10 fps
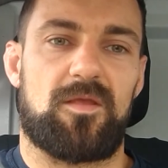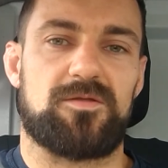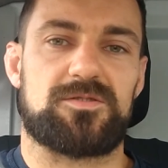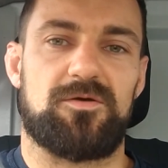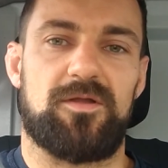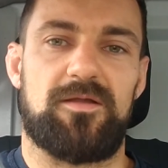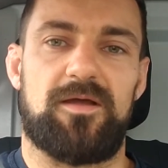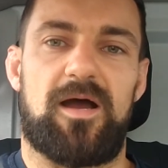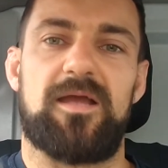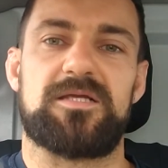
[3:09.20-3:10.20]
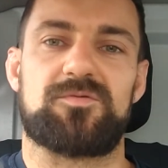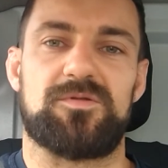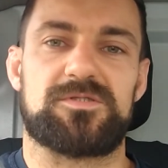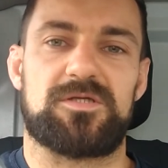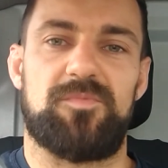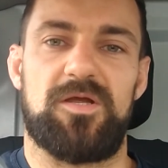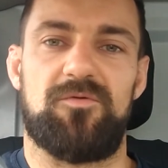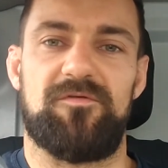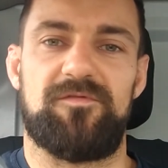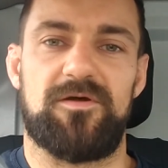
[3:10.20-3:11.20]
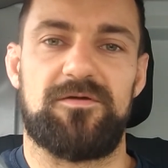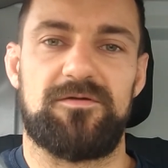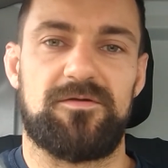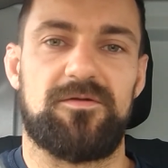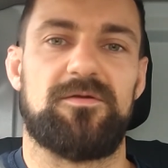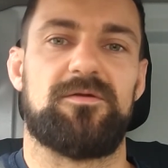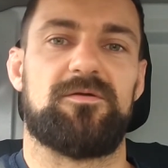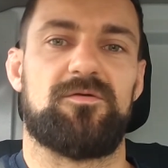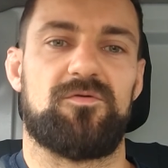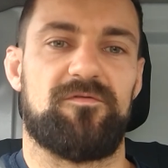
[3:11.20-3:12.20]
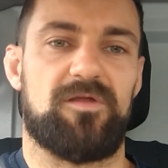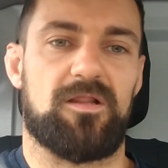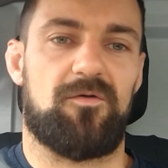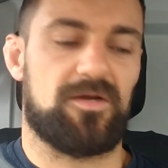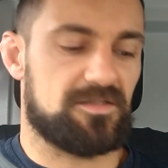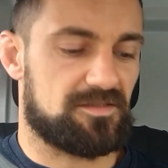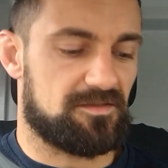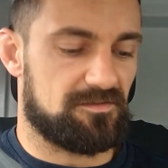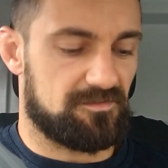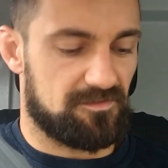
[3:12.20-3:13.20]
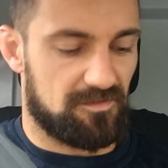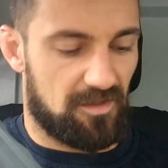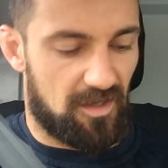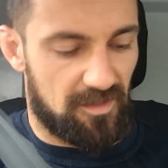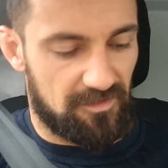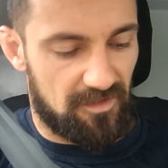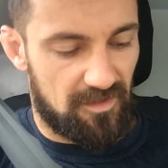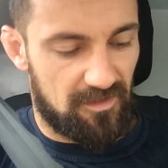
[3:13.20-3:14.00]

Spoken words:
so that the highest wants to be with the lowest, and